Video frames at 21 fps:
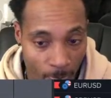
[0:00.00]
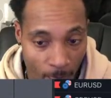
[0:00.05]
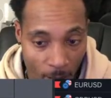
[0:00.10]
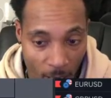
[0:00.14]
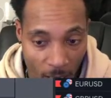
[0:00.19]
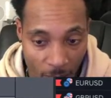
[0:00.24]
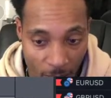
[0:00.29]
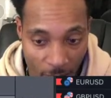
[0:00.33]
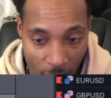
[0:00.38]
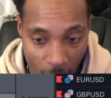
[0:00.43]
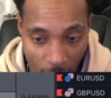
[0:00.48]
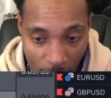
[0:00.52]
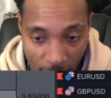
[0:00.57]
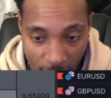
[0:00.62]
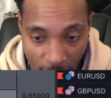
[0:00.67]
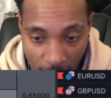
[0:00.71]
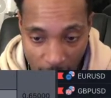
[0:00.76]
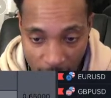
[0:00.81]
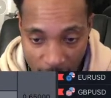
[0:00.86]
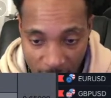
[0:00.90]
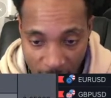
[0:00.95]
And then on the
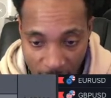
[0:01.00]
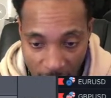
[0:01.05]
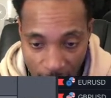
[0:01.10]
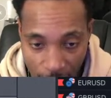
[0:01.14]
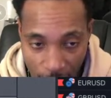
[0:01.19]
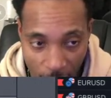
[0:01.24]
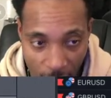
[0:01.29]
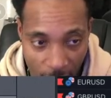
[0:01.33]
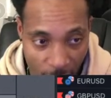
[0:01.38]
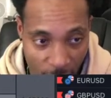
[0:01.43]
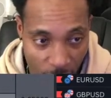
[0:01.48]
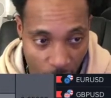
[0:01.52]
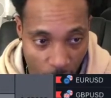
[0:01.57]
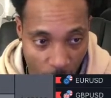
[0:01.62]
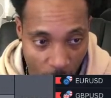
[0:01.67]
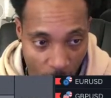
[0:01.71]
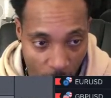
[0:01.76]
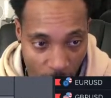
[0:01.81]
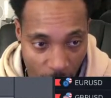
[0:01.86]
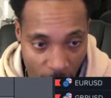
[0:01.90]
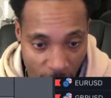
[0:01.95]
daily time frame as
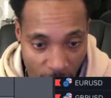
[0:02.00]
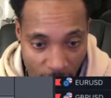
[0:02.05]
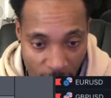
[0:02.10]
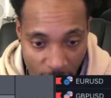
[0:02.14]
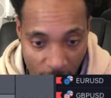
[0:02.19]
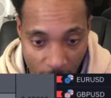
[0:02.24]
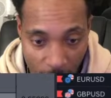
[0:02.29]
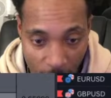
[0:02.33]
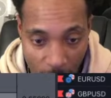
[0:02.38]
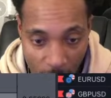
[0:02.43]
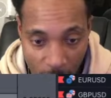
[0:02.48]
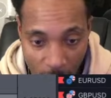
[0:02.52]
well, you can see